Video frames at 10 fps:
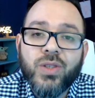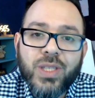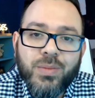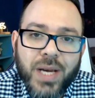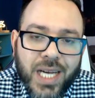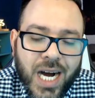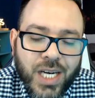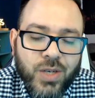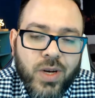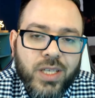back on and
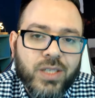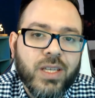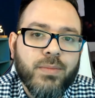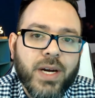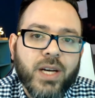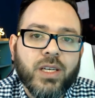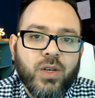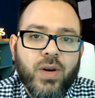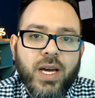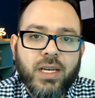running so that the buyer can go
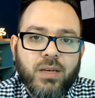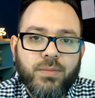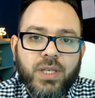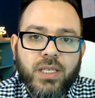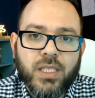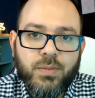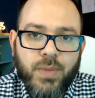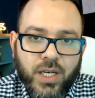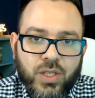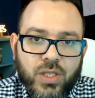ahead and complete
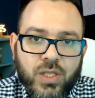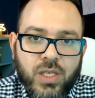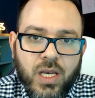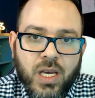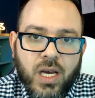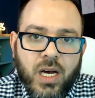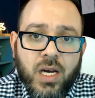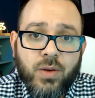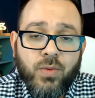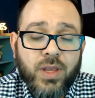inspections.
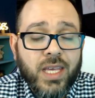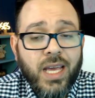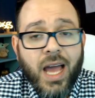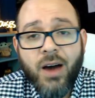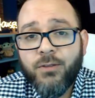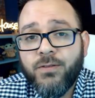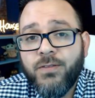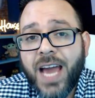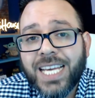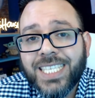How
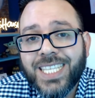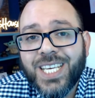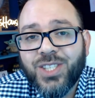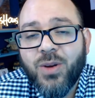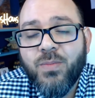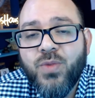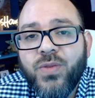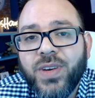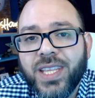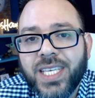fast things are
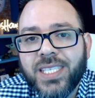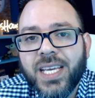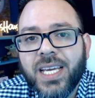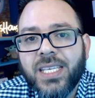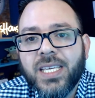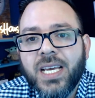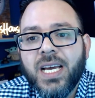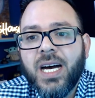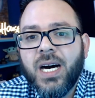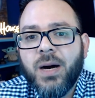moving these days,
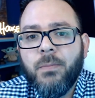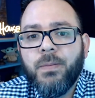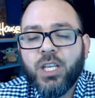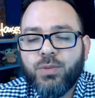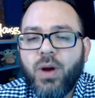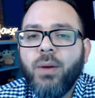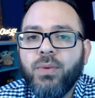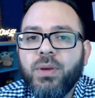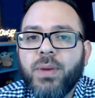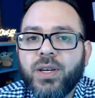it's probably
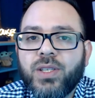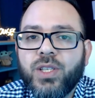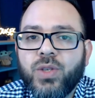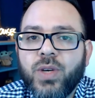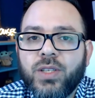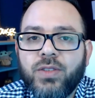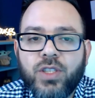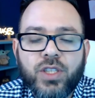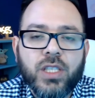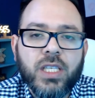a better situation to
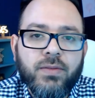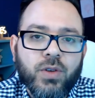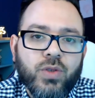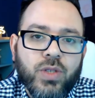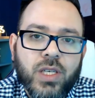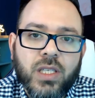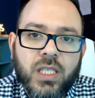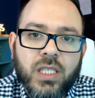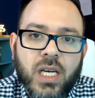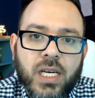just leave those
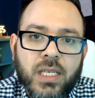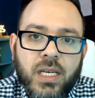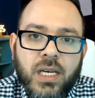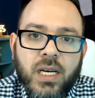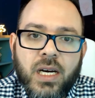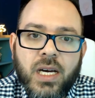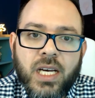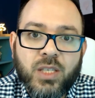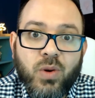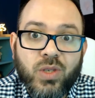utilities on as
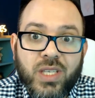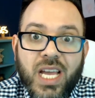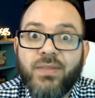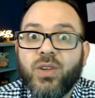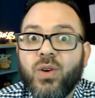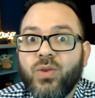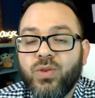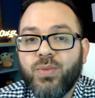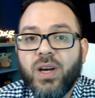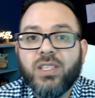opposed to having to go through the
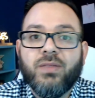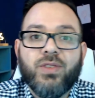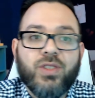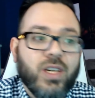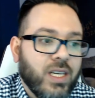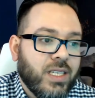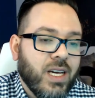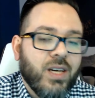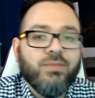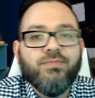process of shutting it
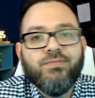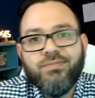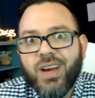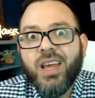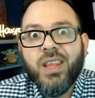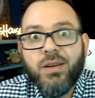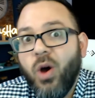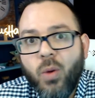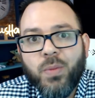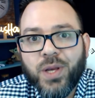down and then
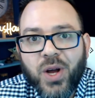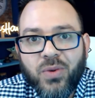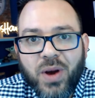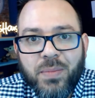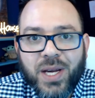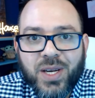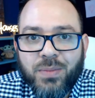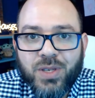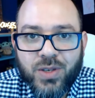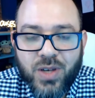opening it all right back up
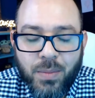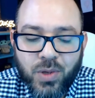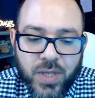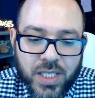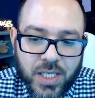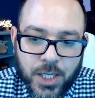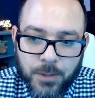just a couple of weeks later.